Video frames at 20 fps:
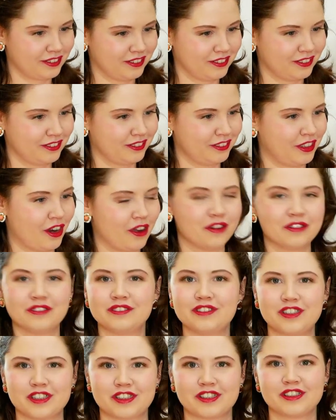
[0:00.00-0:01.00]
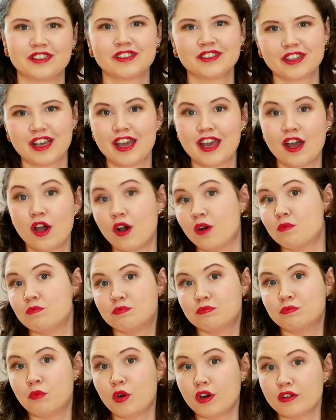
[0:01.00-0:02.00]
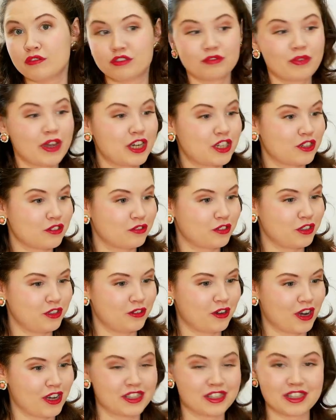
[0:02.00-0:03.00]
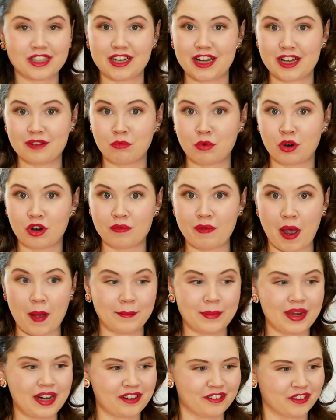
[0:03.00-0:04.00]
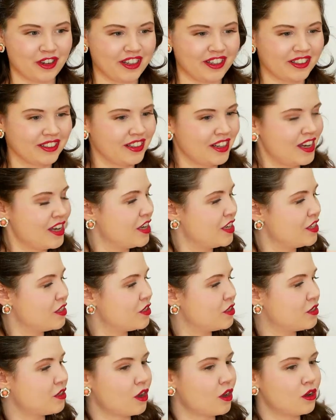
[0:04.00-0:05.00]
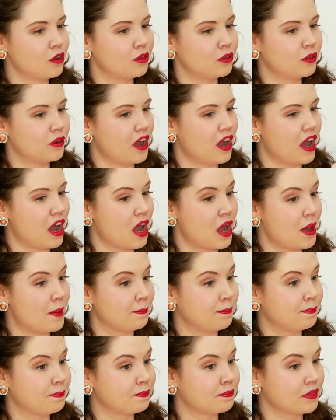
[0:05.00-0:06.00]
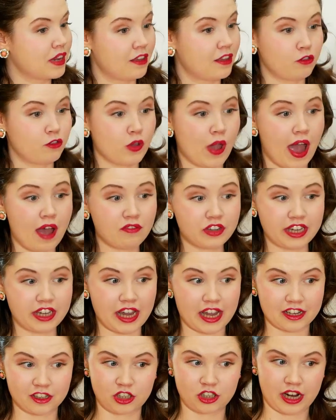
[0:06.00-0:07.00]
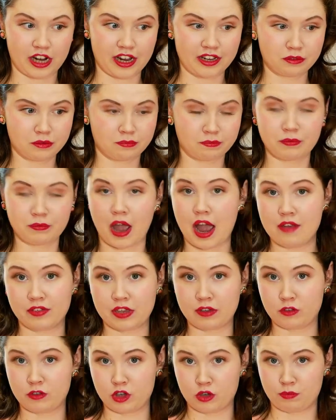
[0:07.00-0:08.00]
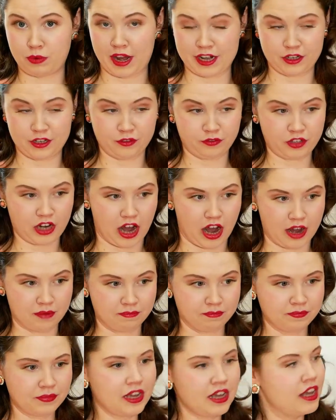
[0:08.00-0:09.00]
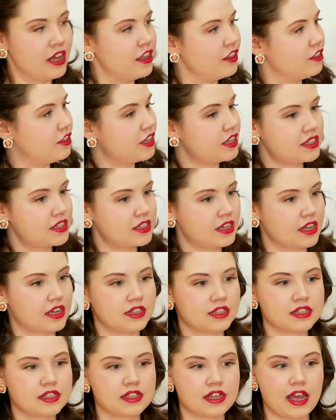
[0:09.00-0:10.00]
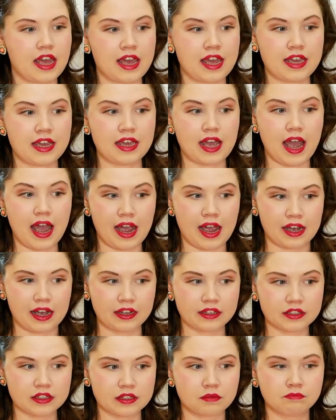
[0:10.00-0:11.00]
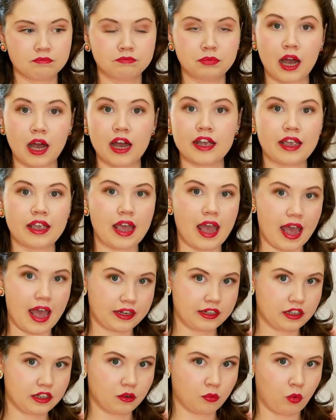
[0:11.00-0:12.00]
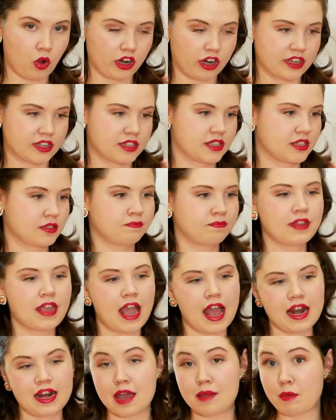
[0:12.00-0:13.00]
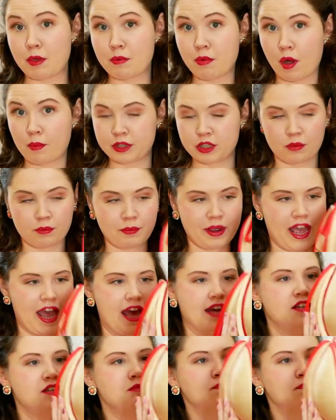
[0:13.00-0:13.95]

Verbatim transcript: you know, just more information for you guys to learn more about millinery. So um, if you haven't guessed yet, I've given you plenty of time. This is a hat by Edna Wallace. Let me pop it on my head.